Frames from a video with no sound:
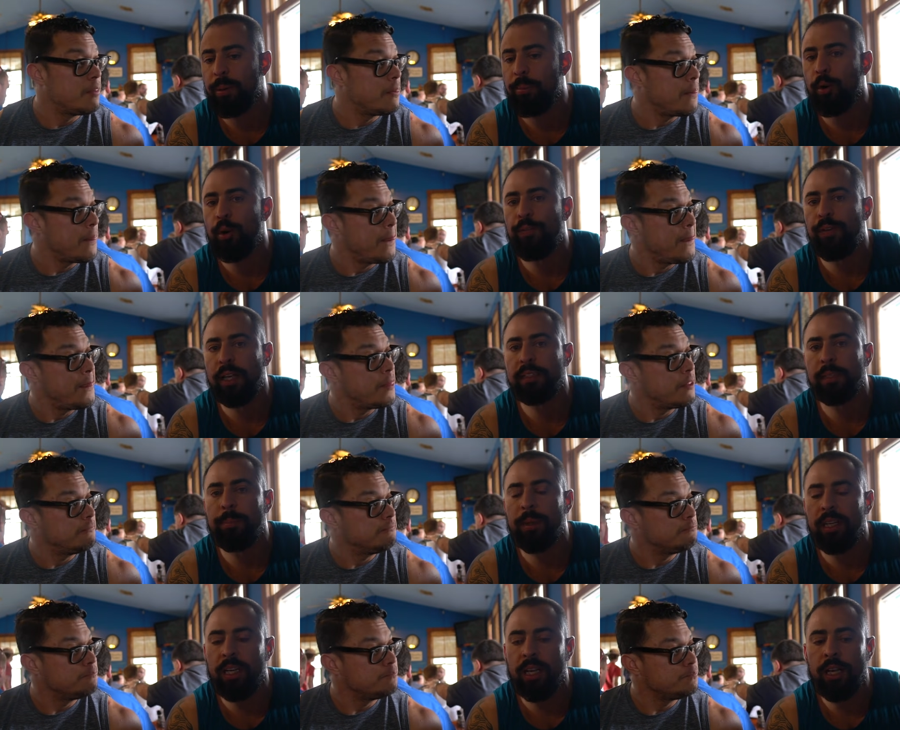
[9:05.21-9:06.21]
Speaker 1: bit more
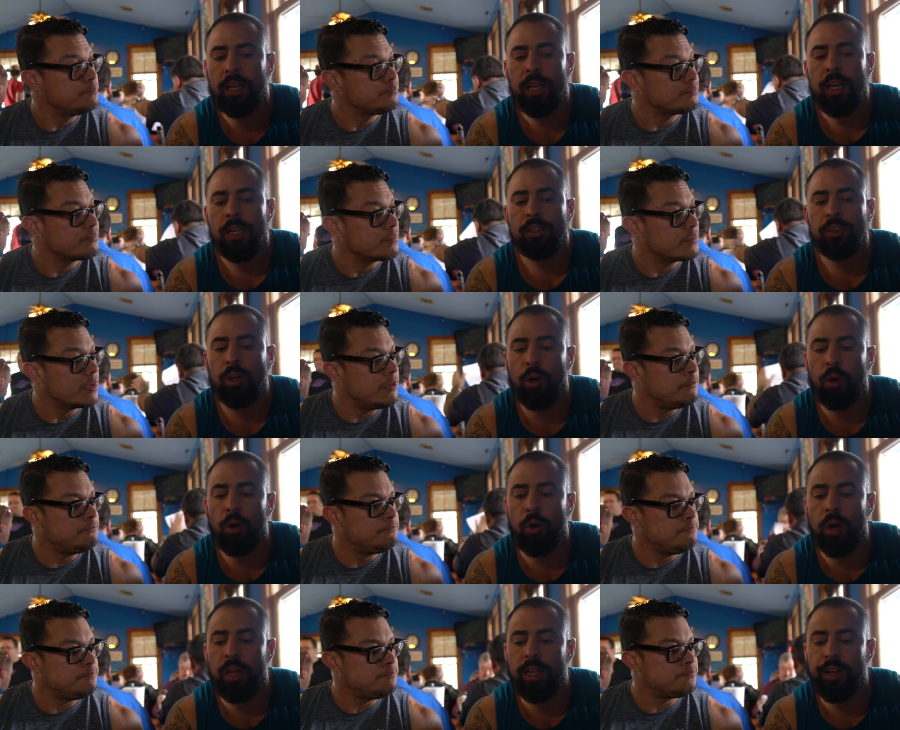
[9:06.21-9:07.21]
flexibility. So
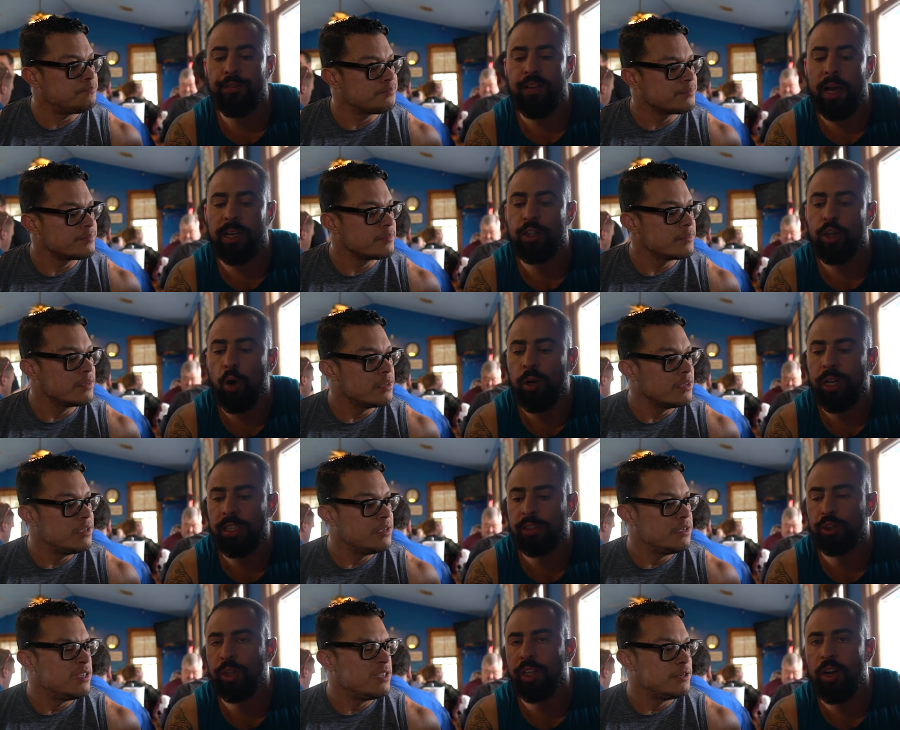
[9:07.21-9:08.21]
if I don't eat
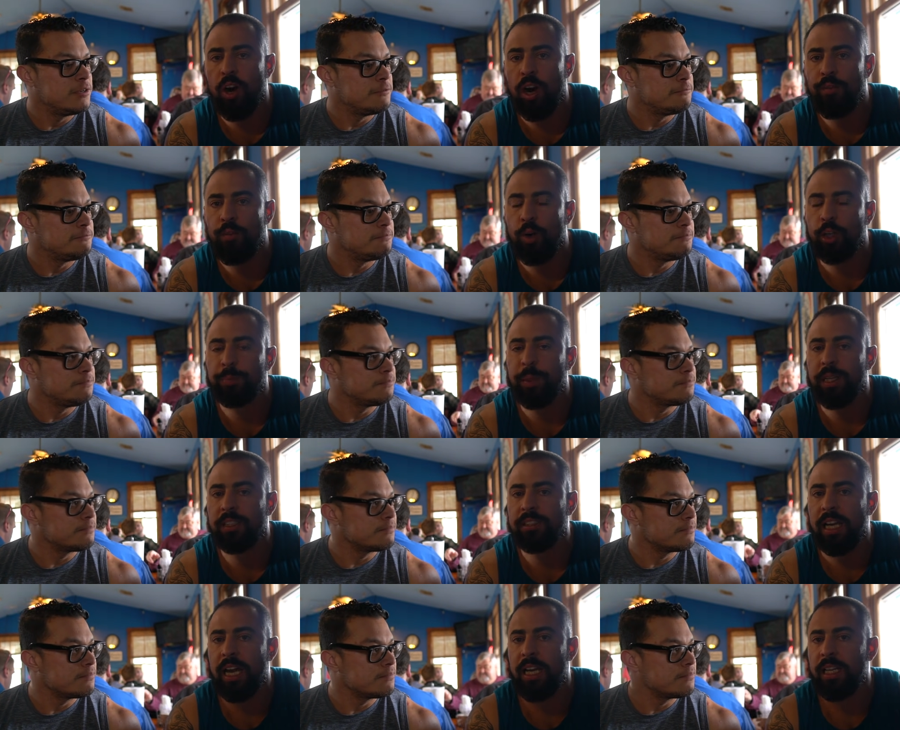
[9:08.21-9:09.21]
strict carnivore, it's
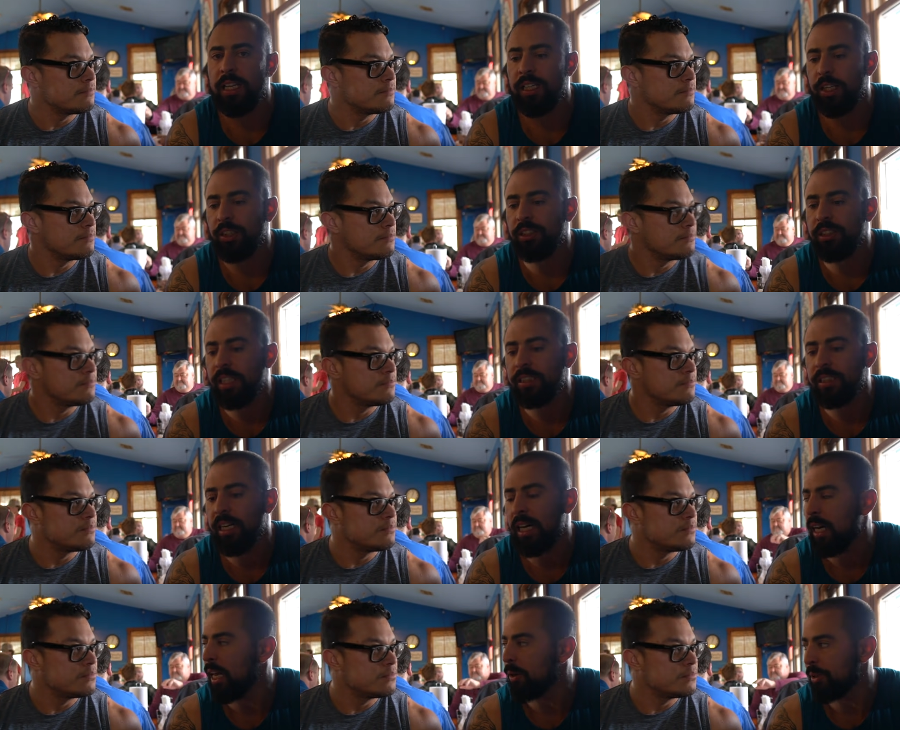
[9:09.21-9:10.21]
because I there's things that
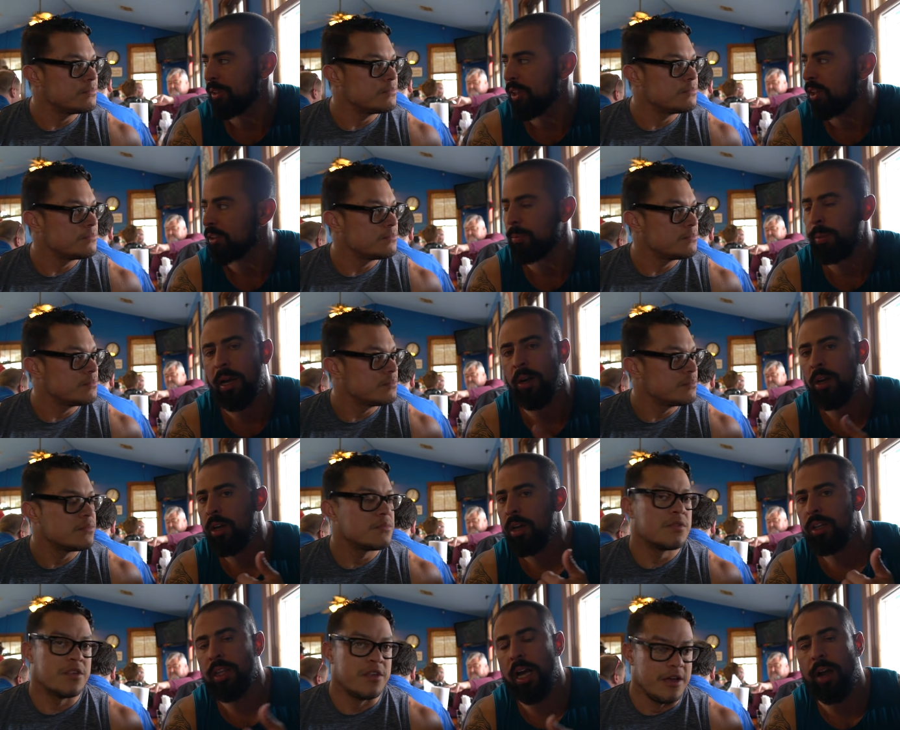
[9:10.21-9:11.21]
I like. We talked about
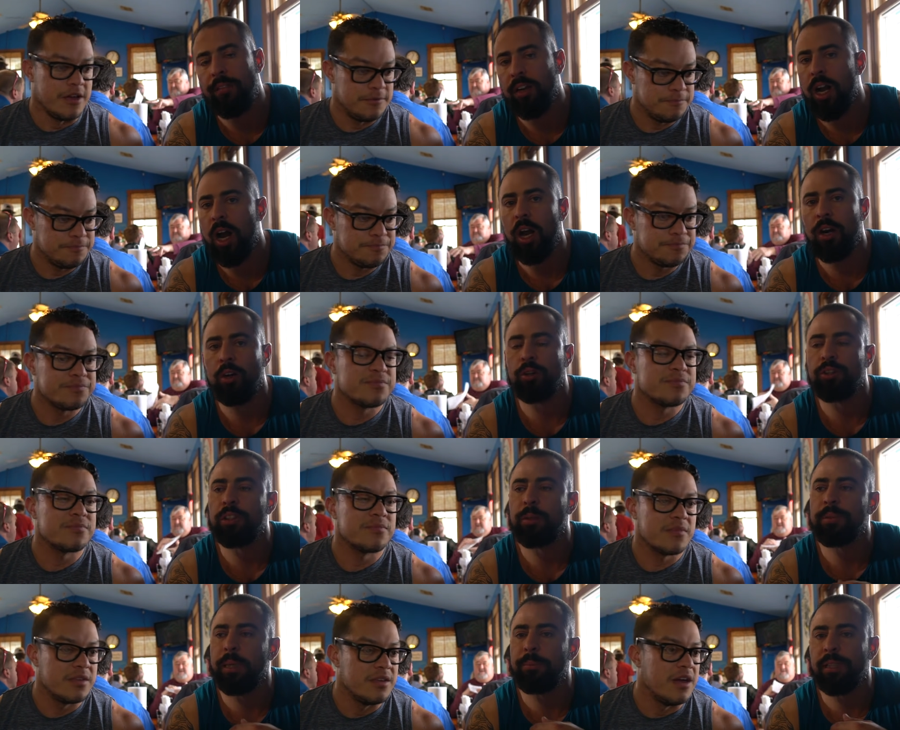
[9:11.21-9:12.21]
the yeah. avocado.
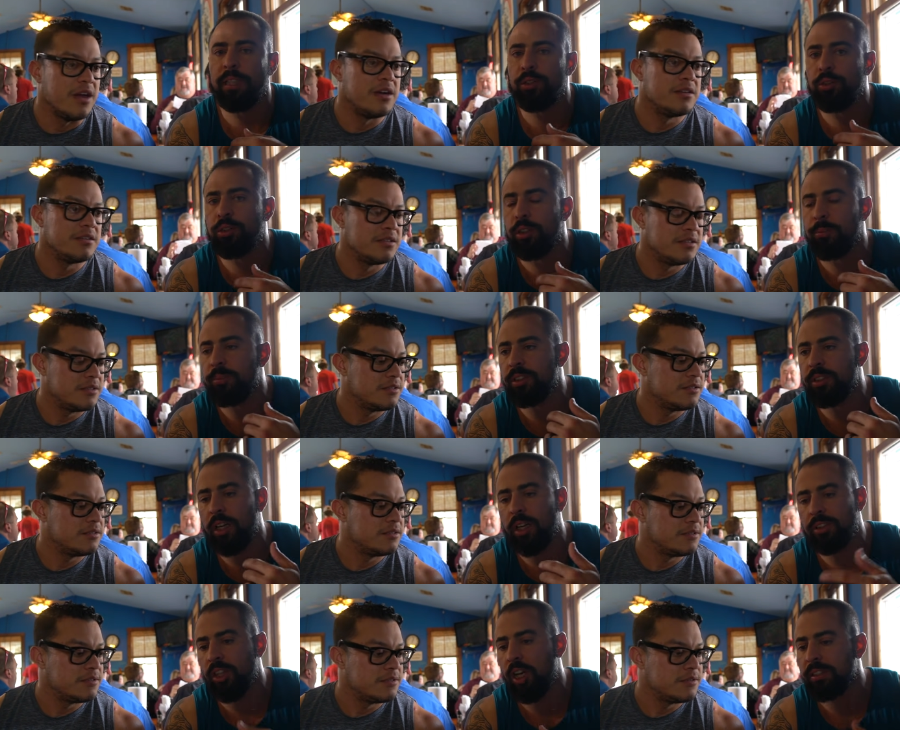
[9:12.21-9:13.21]
Sometimes I'll do some
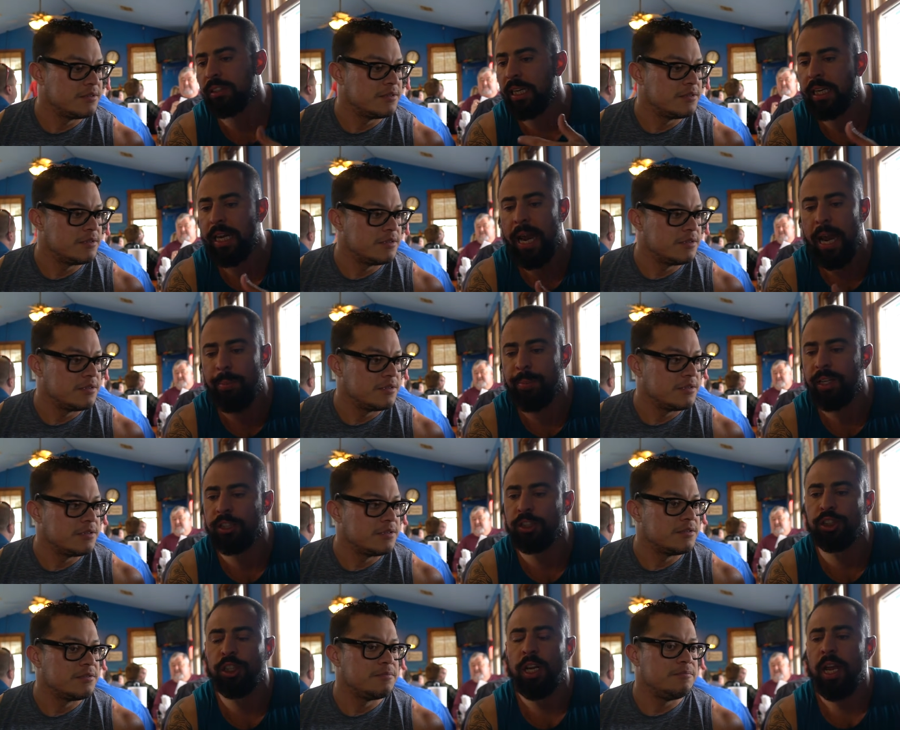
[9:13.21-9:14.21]
sa sauteed
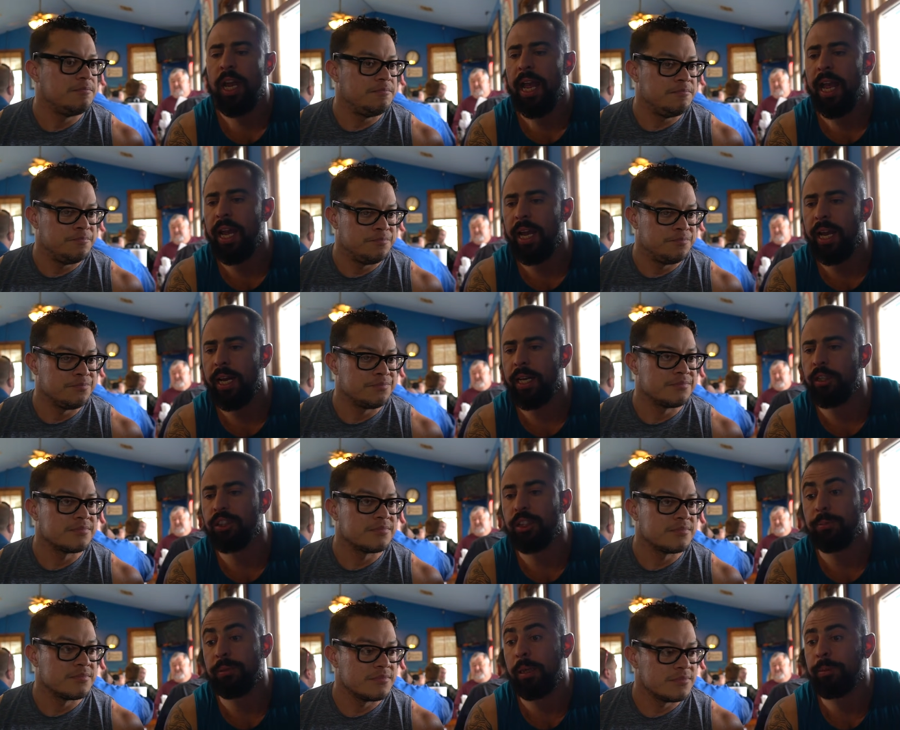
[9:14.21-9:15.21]
cabbage, and
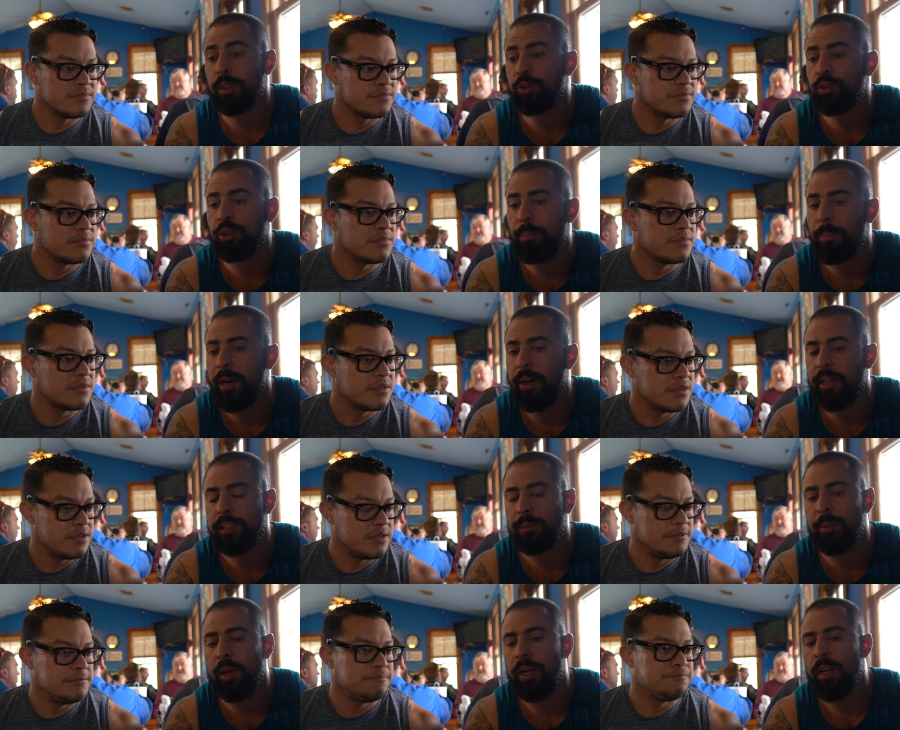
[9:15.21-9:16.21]
sometimes I'll do some berries,
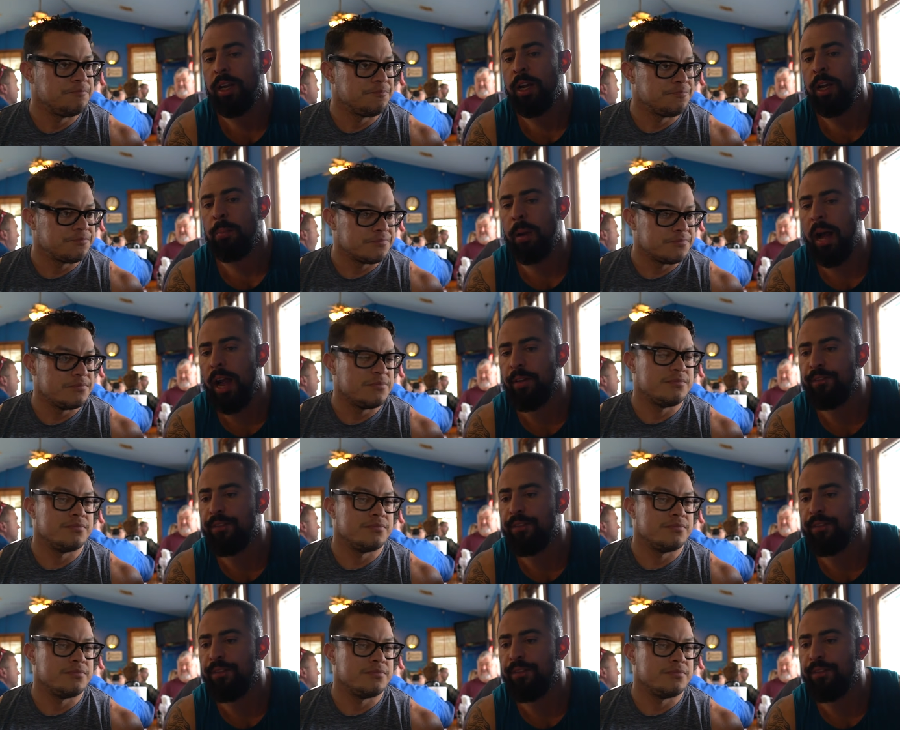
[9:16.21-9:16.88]
but I